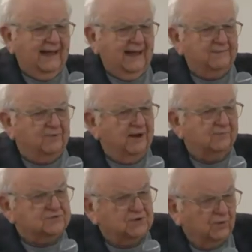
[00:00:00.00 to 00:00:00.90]

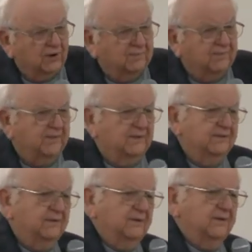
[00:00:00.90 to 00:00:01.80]
Abraham was going up the
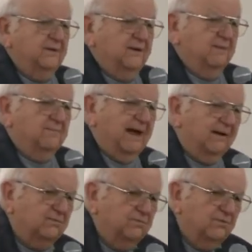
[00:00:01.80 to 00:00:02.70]

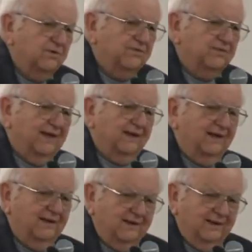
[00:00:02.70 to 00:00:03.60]
mountain with
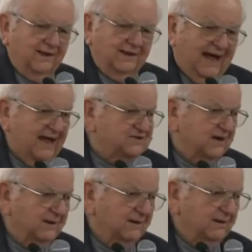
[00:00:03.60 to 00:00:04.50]

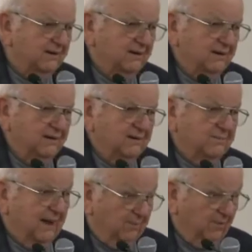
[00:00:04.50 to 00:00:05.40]
Isaac,
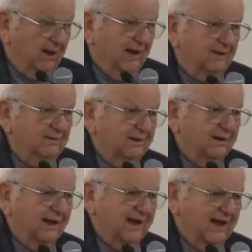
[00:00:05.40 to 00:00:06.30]
Mount Moriah,
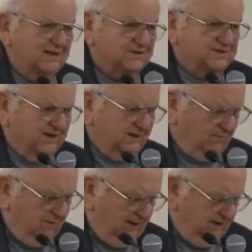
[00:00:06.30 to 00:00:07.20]
Isaac said,
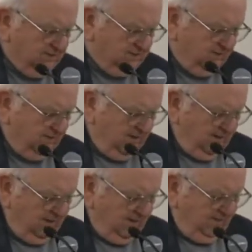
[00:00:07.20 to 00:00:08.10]
well, here's the
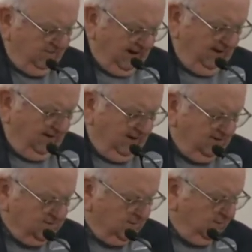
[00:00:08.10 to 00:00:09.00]
fire and
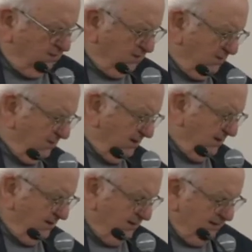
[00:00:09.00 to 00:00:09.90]
here's the wood and
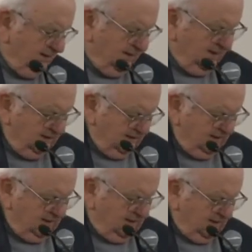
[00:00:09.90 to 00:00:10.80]

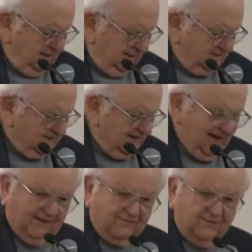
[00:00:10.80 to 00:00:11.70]
here's the
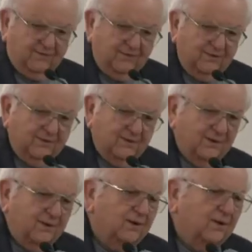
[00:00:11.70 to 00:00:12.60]
knife.
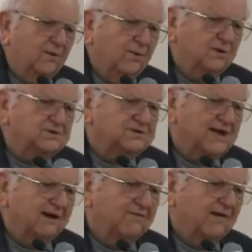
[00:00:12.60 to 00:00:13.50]
Where's the
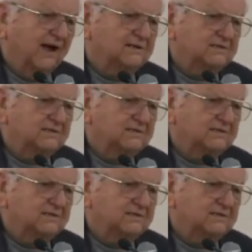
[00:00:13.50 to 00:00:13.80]
sacrifice?